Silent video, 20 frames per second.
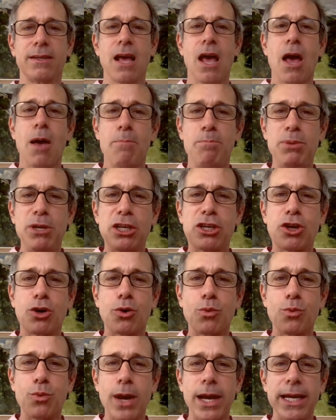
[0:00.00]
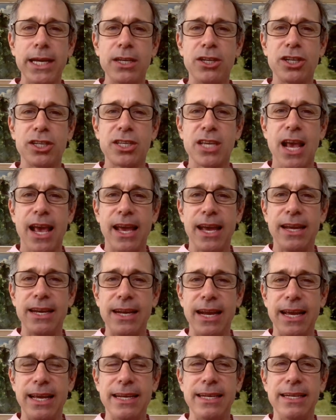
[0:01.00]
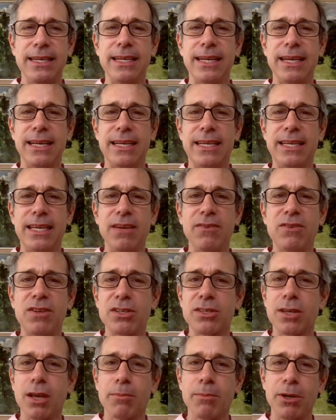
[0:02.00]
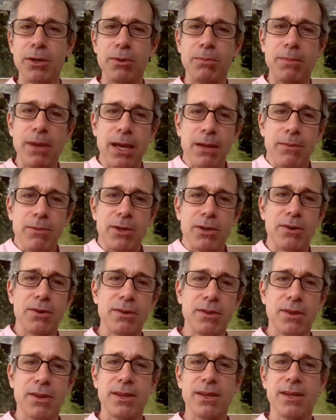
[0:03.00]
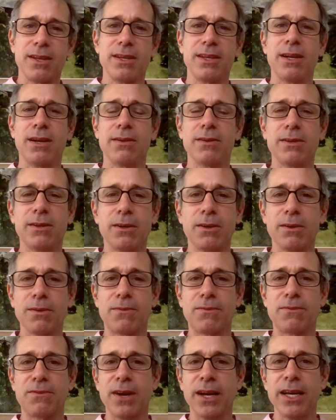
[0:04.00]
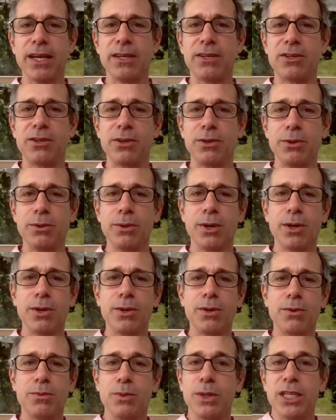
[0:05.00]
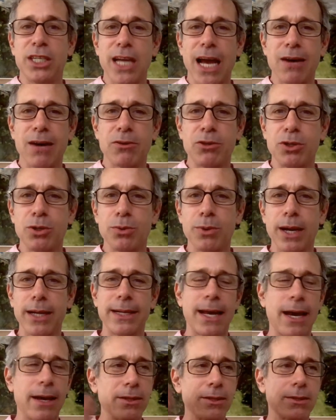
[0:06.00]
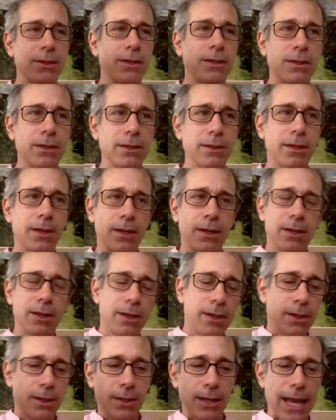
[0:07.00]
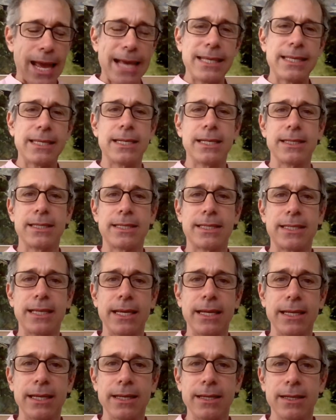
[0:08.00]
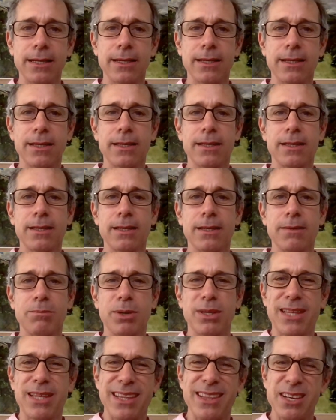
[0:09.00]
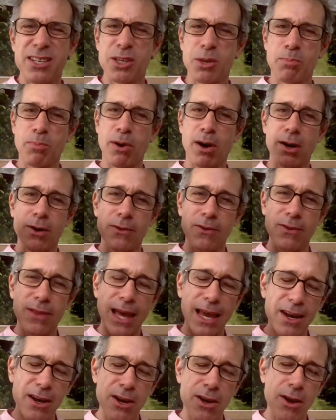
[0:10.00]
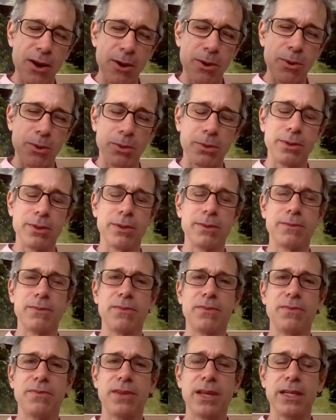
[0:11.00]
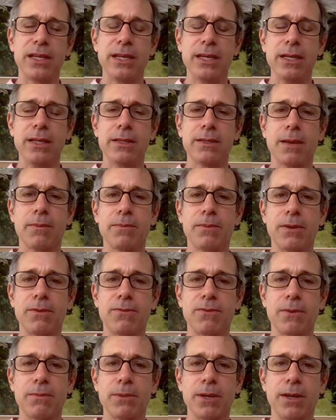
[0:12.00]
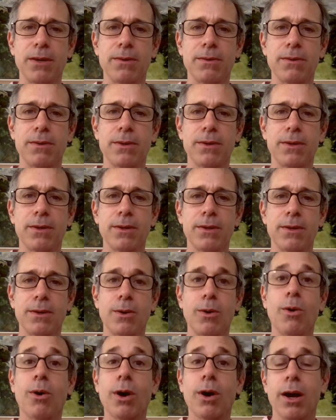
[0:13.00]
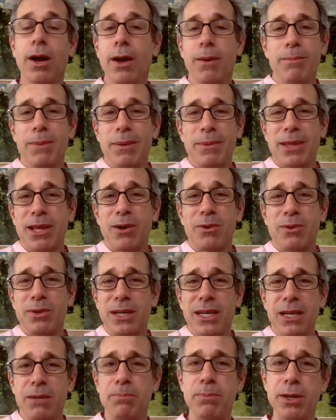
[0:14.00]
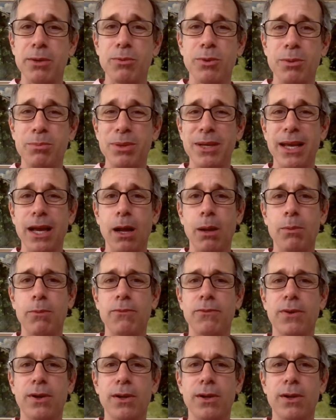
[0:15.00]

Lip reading: Be courageous and give to someone who maybe you're a little afraid to reach out to right now. There's a little hesitancy. But then there's a part of you that know they need something from you. Or maybe they don't need it, but it would be helpful.